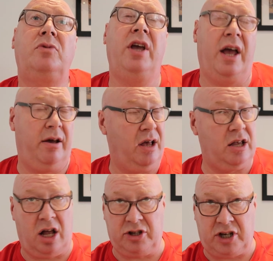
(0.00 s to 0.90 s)
Yeah,
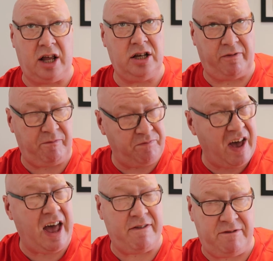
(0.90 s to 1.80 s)
I'd say there's a
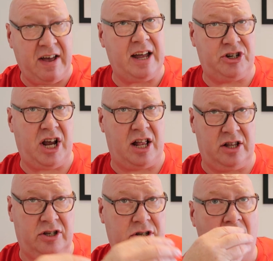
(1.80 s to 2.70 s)
fair
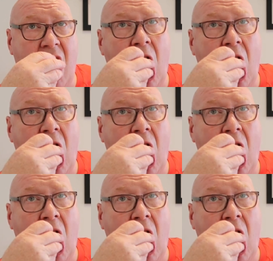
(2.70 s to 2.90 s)
chance.